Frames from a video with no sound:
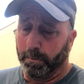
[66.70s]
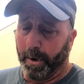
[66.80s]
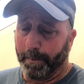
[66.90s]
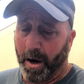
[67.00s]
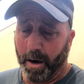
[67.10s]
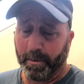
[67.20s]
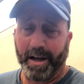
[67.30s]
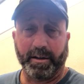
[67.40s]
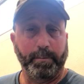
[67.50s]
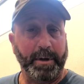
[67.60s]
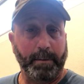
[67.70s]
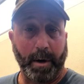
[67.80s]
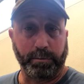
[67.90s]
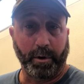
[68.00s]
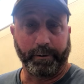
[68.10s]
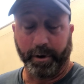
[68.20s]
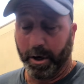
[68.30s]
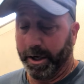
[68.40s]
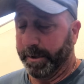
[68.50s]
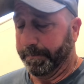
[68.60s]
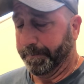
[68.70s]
My mom liked to beat my brother and I